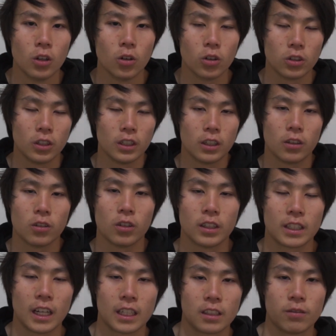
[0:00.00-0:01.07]
or the neon
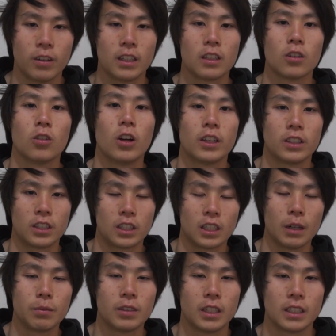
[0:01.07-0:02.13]
lights as a way to light your
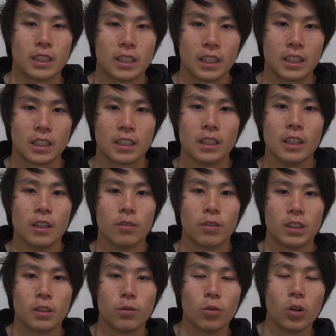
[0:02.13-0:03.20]
subjects, such as
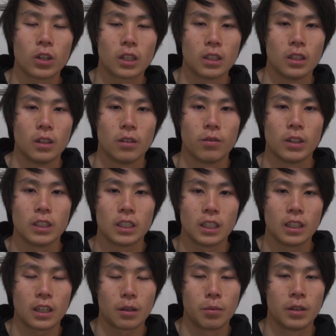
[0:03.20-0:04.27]
when you
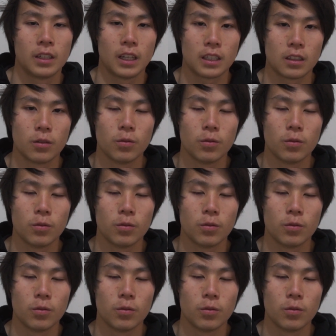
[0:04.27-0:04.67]
see like a pedestrian